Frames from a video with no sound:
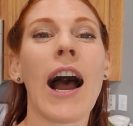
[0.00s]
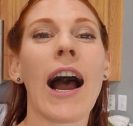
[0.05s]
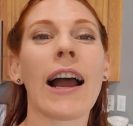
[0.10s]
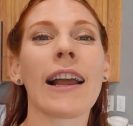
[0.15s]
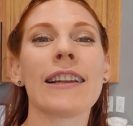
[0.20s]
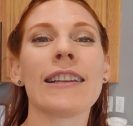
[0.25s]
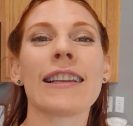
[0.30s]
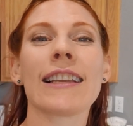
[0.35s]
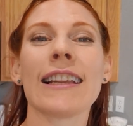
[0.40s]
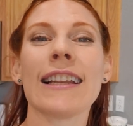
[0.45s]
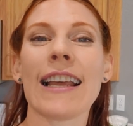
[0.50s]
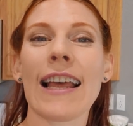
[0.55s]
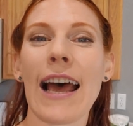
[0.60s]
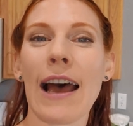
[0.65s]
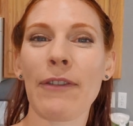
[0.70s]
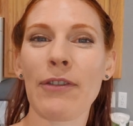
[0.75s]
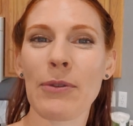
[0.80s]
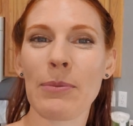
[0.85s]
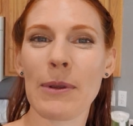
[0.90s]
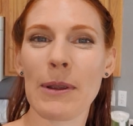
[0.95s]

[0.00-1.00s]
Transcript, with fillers: I'm just gonna have to